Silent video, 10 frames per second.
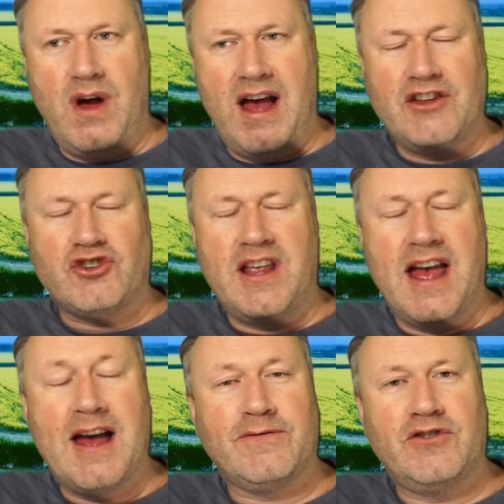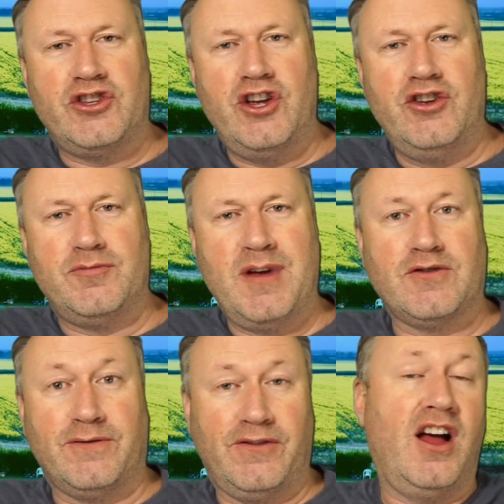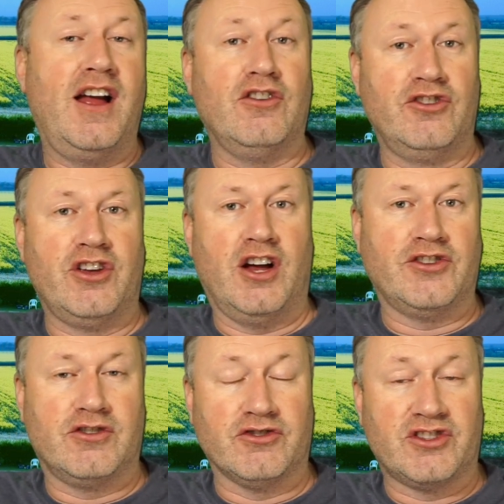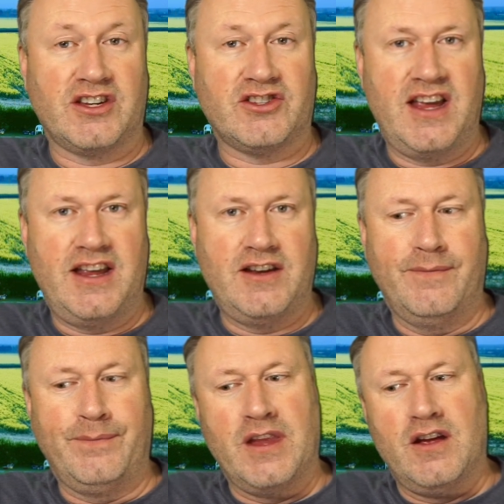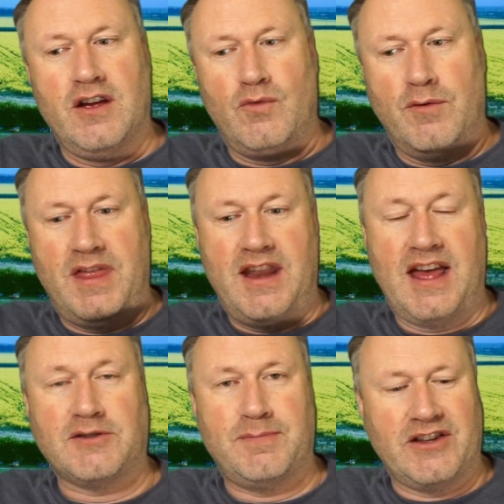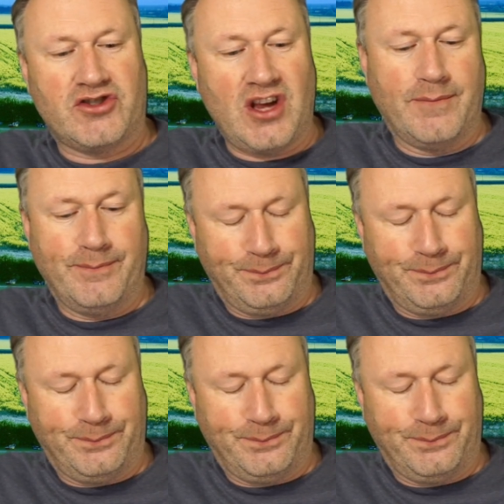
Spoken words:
actually have to do to be able to fly under Article 16 will be the next bit. So